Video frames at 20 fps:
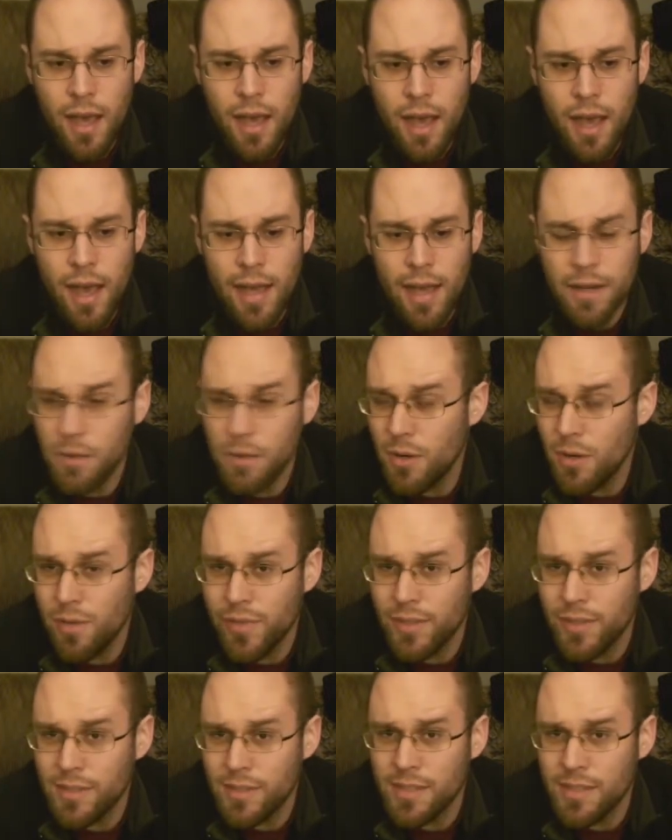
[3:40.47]
I don't know
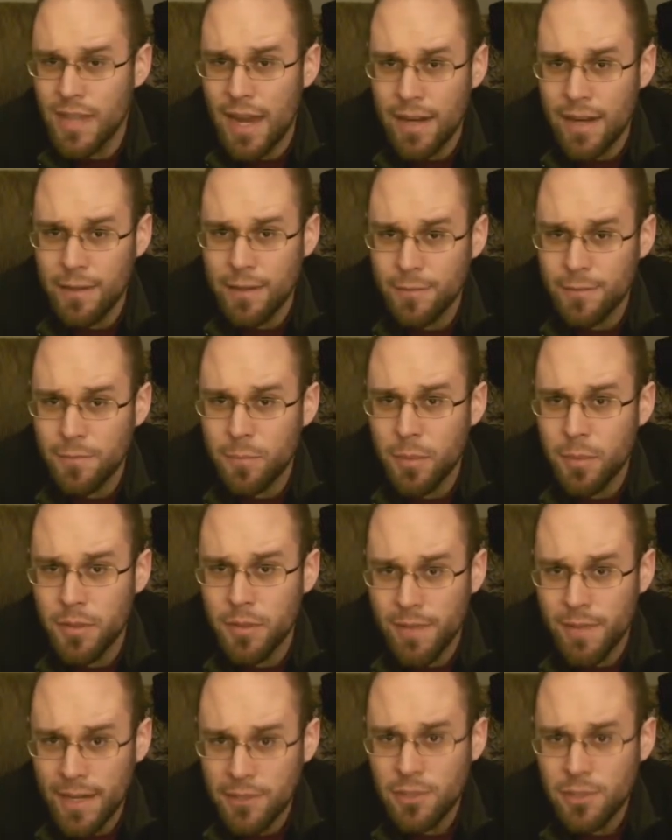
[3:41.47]
if that's a sign of
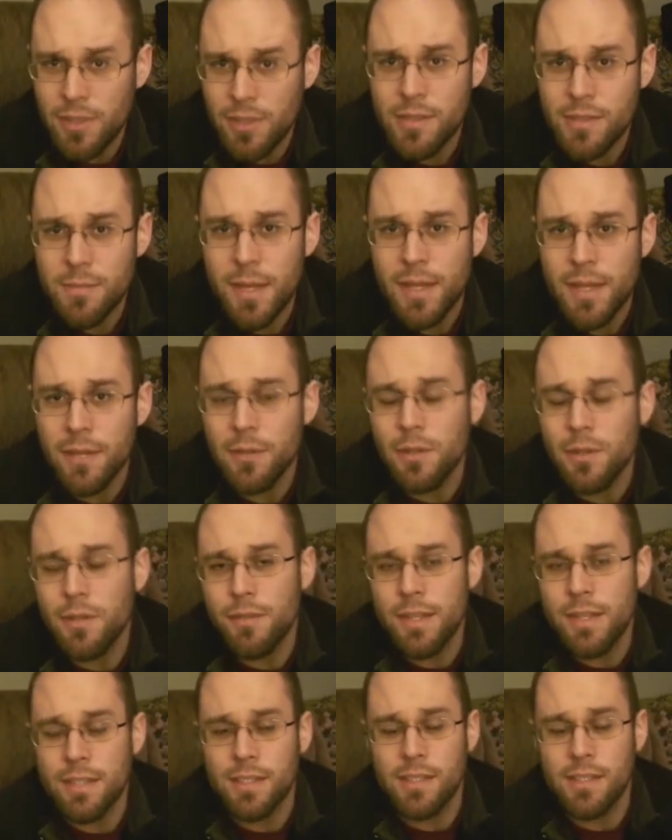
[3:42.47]
perfectionism. I don't know
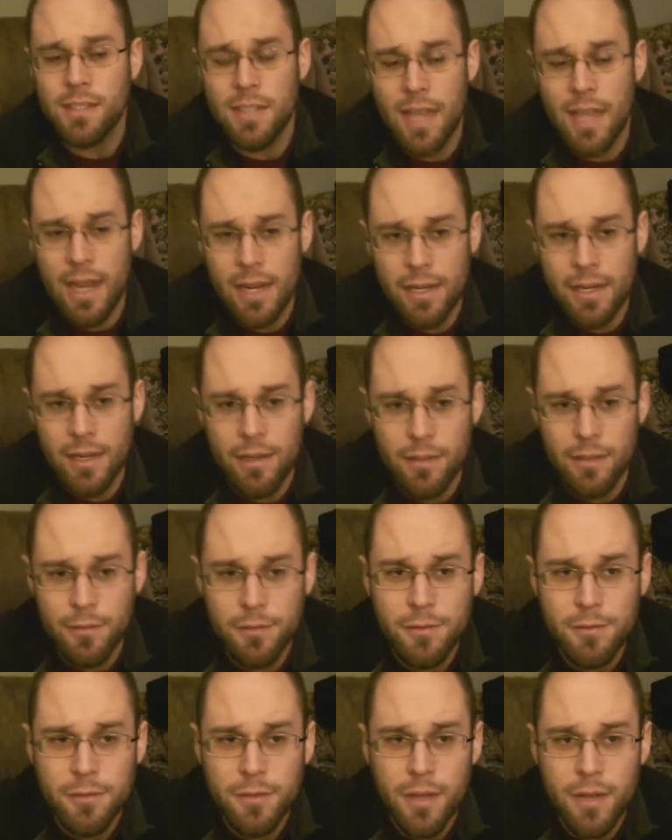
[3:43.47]
if that's a sign
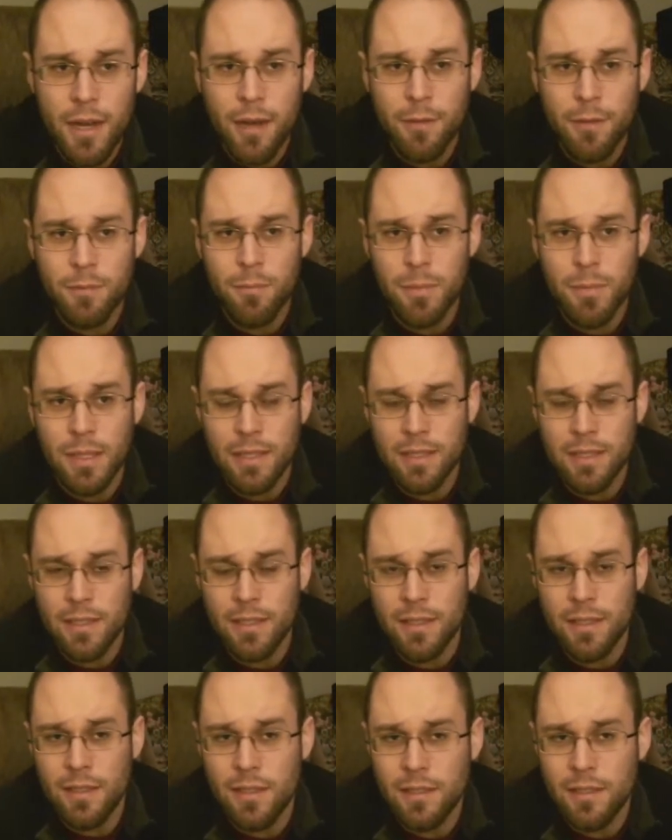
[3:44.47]
of
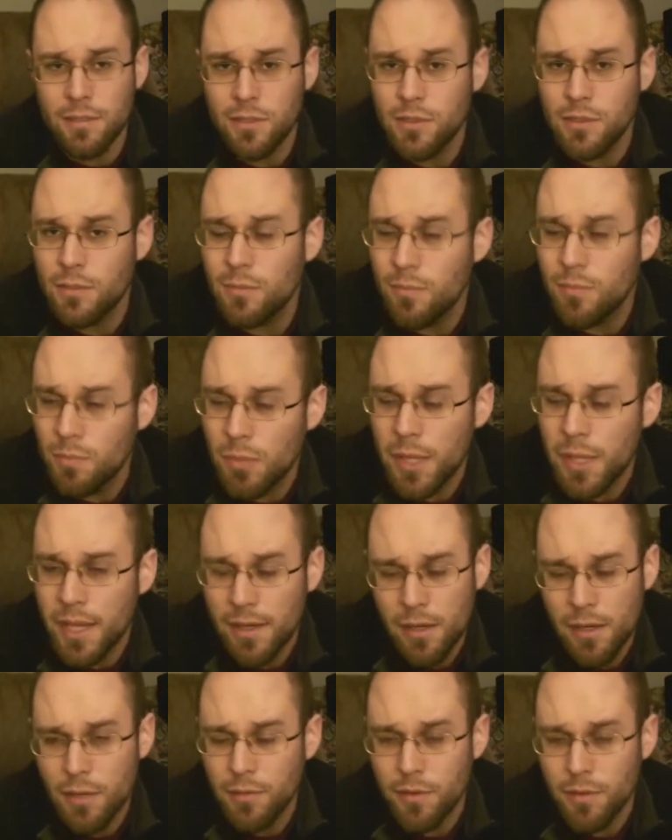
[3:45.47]
me just
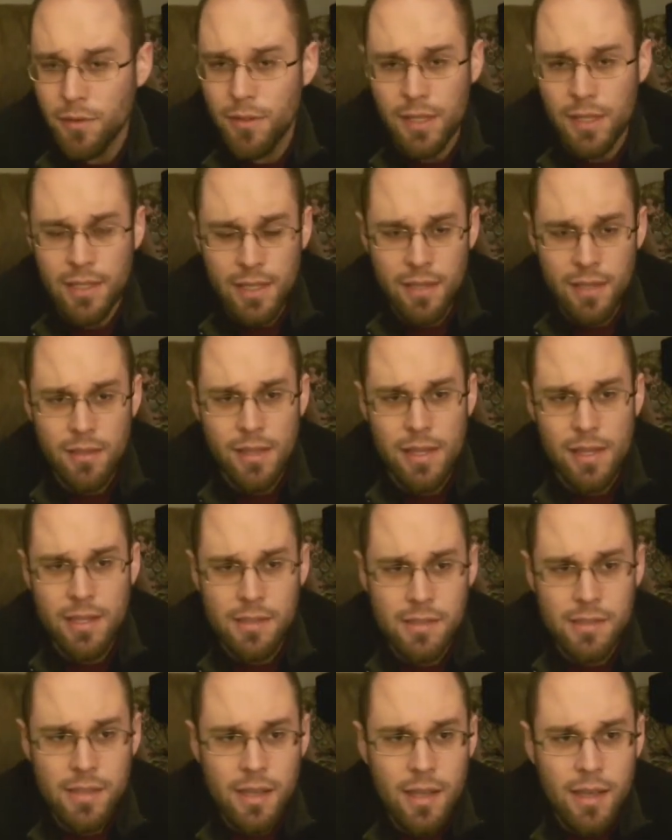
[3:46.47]
plain overthinking
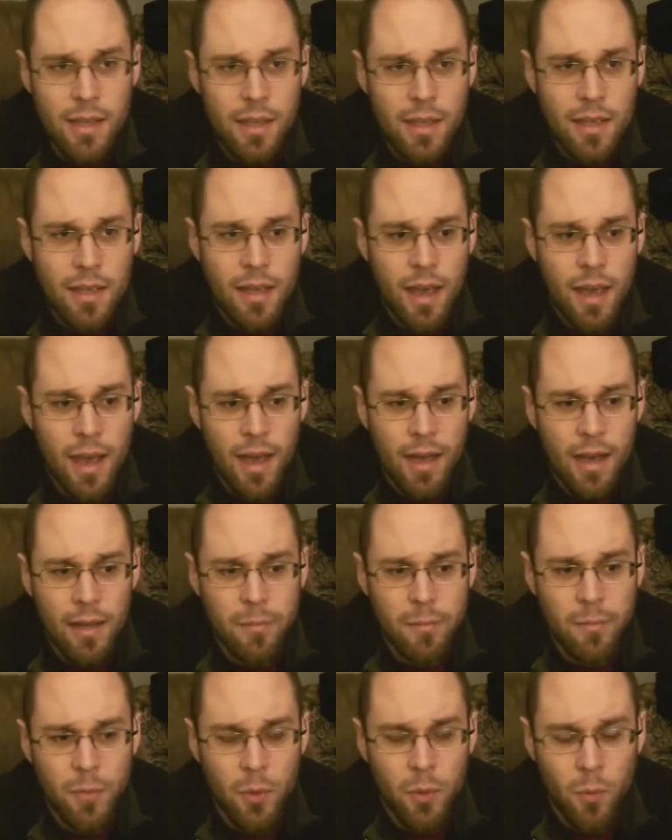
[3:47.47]
things,
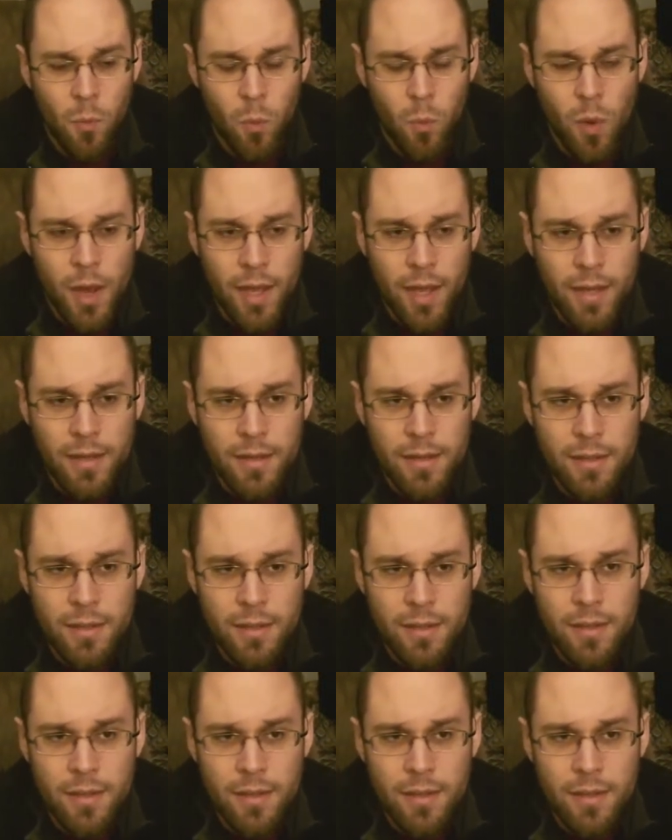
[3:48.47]
or what.